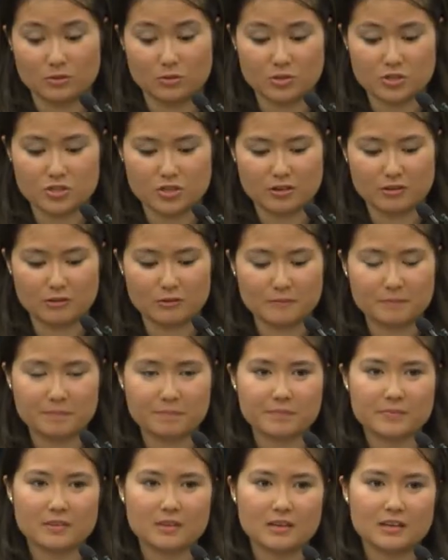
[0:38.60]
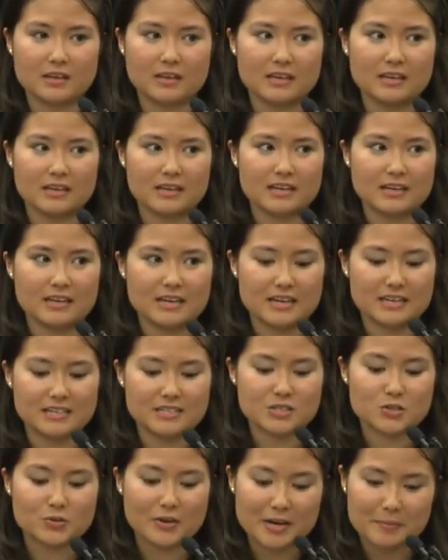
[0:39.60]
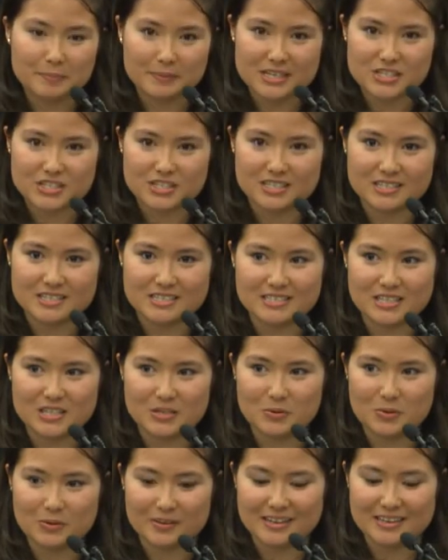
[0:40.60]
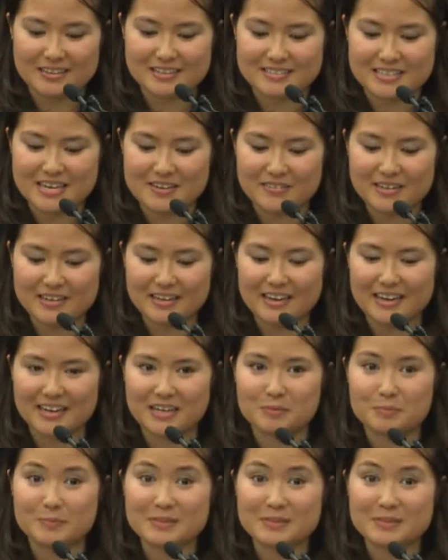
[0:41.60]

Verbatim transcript: Law Journal. It is a great pleasure to see you all here this evening, and in